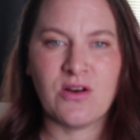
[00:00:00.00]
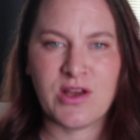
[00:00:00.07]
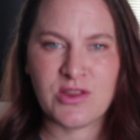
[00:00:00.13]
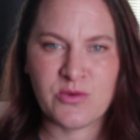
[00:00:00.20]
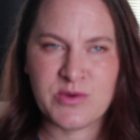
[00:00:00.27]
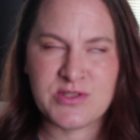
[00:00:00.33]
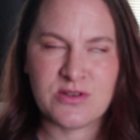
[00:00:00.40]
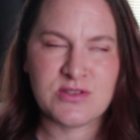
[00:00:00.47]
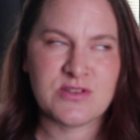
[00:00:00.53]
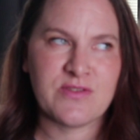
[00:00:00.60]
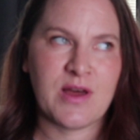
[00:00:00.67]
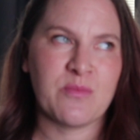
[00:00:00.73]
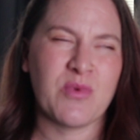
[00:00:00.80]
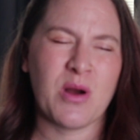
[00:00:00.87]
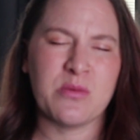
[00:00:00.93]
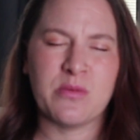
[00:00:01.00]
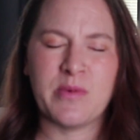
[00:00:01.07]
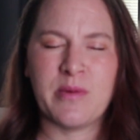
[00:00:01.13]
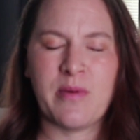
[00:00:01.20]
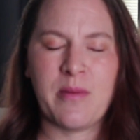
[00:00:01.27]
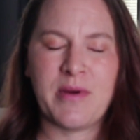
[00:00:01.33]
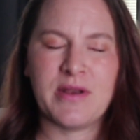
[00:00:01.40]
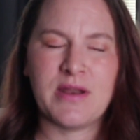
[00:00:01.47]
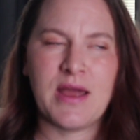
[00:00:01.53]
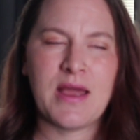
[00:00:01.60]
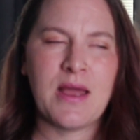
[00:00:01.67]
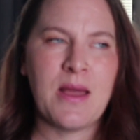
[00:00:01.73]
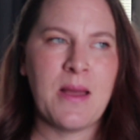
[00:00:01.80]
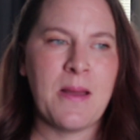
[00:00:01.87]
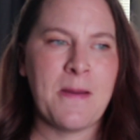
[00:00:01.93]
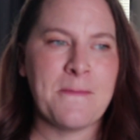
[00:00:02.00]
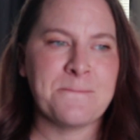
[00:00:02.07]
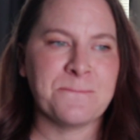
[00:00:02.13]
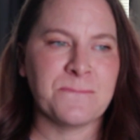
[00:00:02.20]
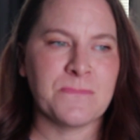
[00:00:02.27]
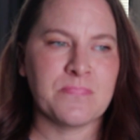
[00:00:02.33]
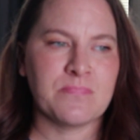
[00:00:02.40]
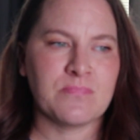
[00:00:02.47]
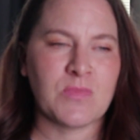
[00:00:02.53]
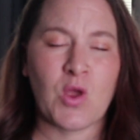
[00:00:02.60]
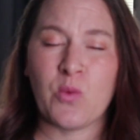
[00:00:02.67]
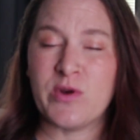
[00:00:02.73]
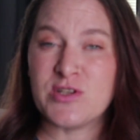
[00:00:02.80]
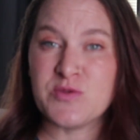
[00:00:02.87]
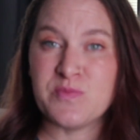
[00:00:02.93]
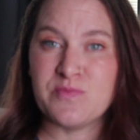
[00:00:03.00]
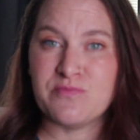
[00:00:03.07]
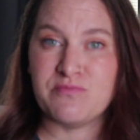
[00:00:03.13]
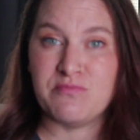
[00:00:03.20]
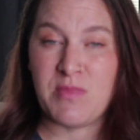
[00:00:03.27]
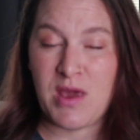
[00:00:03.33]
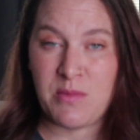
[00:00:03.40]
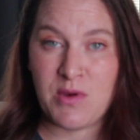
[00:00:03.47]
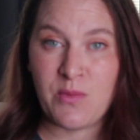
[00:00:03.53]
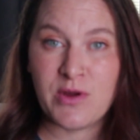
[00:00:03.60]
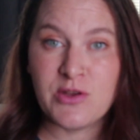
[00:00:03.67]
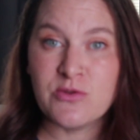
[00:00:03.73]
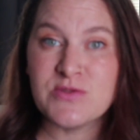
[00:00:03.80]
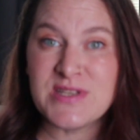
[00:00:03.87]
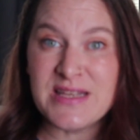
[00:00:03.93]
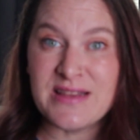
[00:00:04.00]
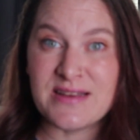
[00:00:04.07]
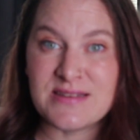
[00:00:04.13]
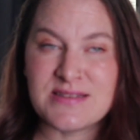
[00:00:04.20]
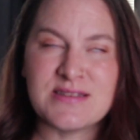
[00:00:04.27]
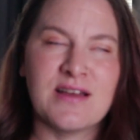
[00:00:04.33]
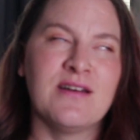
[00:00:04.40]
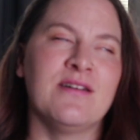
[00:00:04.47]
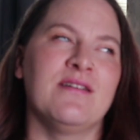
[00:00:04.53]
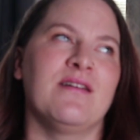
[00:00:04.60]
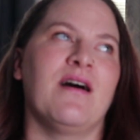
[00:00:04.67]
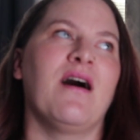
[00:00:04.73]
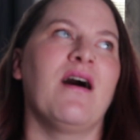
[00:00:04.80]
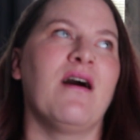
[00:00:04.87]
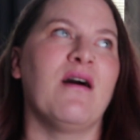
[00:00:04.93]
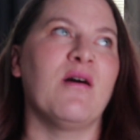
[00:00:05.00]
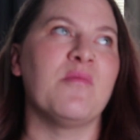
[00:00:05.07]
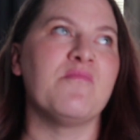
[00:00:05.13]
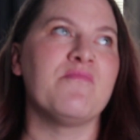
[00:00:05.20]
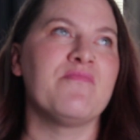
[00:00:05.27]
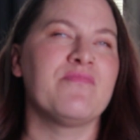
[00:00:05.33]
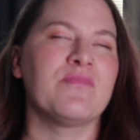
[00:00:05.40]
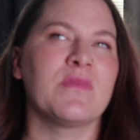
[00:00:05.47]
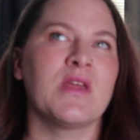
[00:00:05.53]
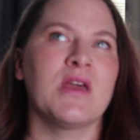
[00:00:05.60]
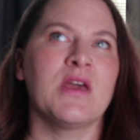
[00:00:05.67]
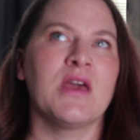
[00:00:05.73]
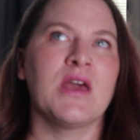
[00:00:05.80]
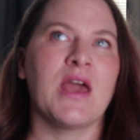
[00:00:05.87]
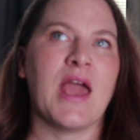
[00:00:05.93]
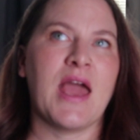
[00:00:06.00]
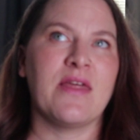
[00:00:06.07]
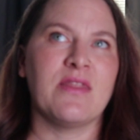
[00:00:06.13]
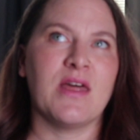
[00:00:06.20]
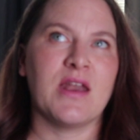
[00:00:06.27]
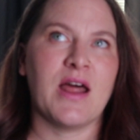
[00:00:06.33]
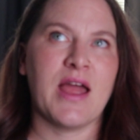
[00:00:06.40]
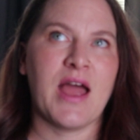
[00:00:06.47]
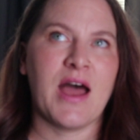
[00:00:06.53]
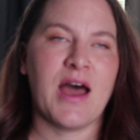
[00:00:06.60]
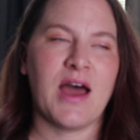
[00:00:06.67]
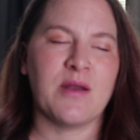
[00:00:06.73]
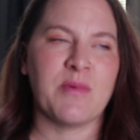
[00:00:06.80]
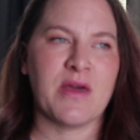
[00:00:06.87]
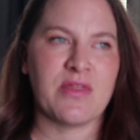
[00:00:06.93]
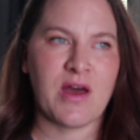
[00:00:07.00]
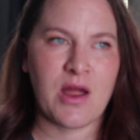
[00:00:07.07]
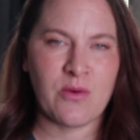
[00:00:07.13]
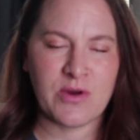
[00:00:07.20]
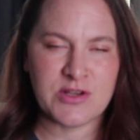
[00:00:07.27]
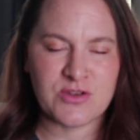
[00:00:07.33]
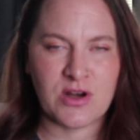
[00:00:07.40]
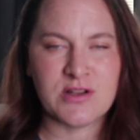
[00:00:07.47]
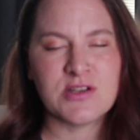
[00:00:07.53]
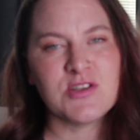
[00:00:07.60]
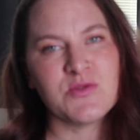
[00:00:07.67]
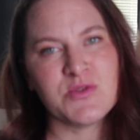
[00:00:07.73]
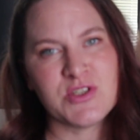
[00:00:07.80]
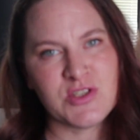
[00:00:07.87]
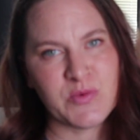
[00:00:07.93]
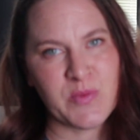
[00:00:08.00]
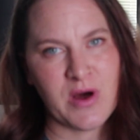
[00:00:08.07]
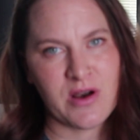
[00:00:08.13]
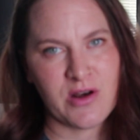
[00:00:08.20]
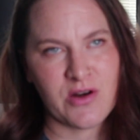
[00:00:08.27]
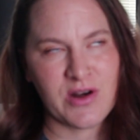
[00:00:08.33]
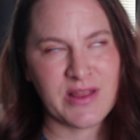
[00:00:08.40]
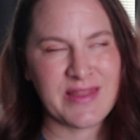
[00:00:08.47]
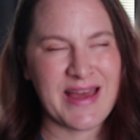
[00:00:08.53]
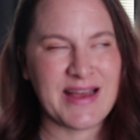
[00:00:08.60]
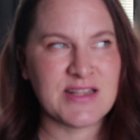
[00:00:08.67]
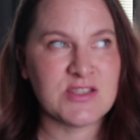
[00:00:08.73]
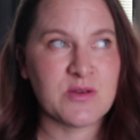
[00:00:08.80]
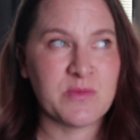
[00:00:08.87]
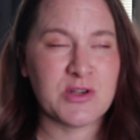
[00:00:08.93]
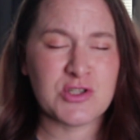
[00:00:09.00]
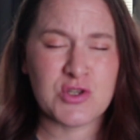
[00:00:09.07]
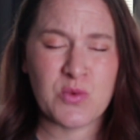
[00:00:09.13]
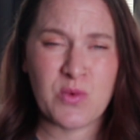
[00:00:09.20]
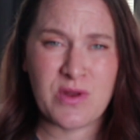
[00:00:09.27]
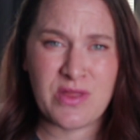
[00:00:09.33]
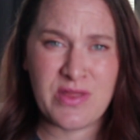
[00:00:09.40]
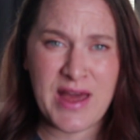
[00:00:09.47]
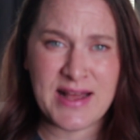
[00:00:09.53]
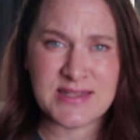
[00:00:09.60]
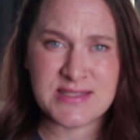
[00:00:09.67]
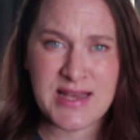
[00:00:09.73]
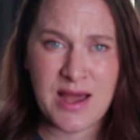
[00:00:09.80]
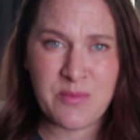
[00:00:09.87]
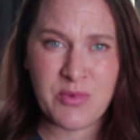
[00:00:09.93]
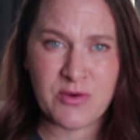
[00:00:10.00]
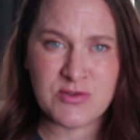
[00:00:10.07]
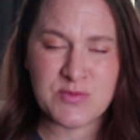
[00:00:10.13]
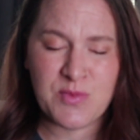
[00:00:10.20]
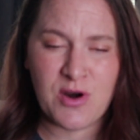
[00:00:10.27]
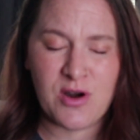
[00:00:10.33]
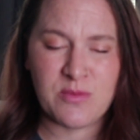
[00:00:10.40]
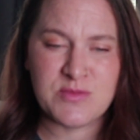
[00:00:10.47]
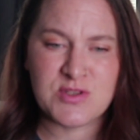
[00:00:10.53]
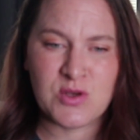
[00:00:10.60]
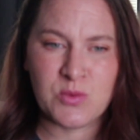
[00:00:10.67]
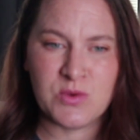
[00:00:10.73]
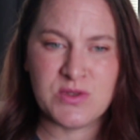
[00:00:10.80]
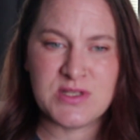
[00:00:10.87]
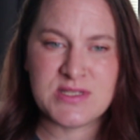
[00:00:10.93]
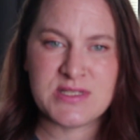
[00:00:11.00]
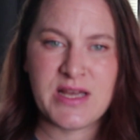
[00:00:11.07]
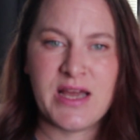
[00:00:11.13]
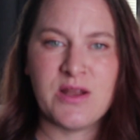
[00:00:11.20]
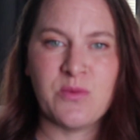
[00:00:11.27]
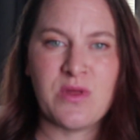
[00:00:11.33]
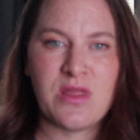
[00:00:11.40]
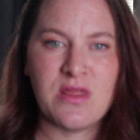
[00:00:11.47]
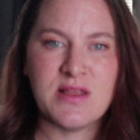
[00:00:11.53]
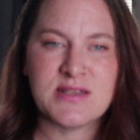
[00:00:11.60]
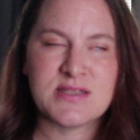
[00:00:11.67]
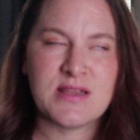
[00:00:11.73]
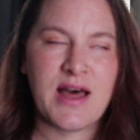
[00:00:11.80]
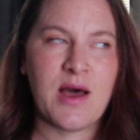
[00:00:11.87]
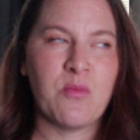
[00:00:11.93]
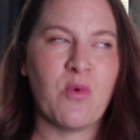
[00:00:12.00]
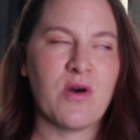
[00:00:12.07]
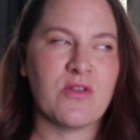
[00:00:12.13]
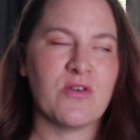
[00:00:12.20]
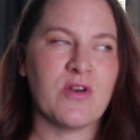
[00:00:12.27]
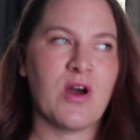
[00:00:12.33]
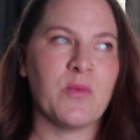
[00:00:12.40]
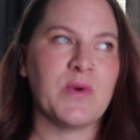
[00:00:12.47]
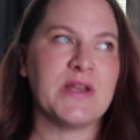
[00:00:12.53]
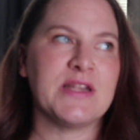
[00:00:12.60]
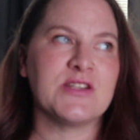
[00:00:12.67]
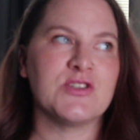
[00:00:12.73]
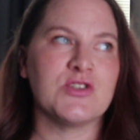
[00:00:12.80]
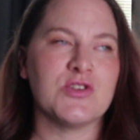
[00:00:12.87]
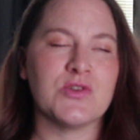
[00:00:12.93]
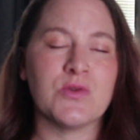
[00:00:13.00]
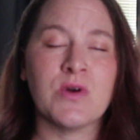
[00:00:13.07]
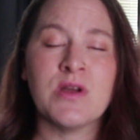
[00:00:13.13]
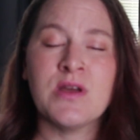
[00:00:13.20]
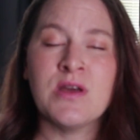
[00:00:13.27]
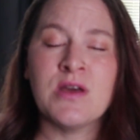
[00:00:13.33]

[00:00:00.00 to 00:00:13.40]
I'll get the results of that probably by Monday, which maybe when you see this. And then I had my thyroid drawn because we're still monitoring that. So I'm not sure where that's at postpartum. So we'll decide with this lab whether or not we need to do